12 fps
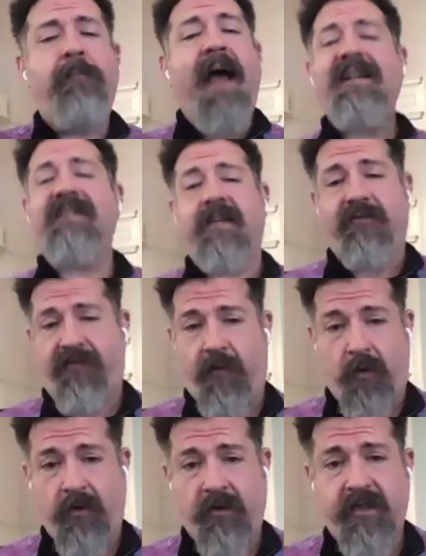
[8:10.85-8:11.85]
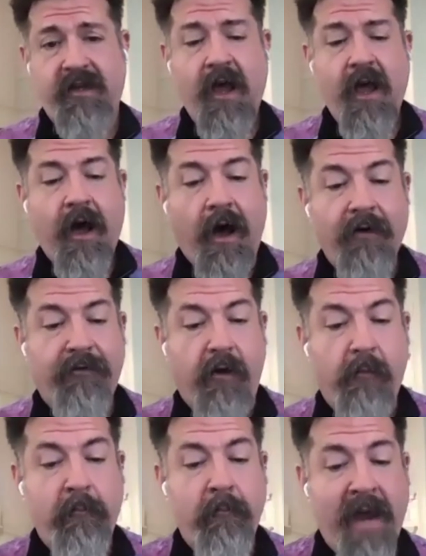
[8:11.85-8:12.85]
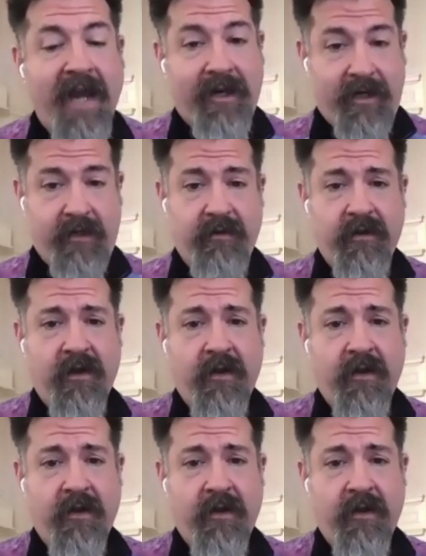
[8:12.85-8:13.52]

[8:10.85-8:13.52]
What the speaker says: basketfuls of manna,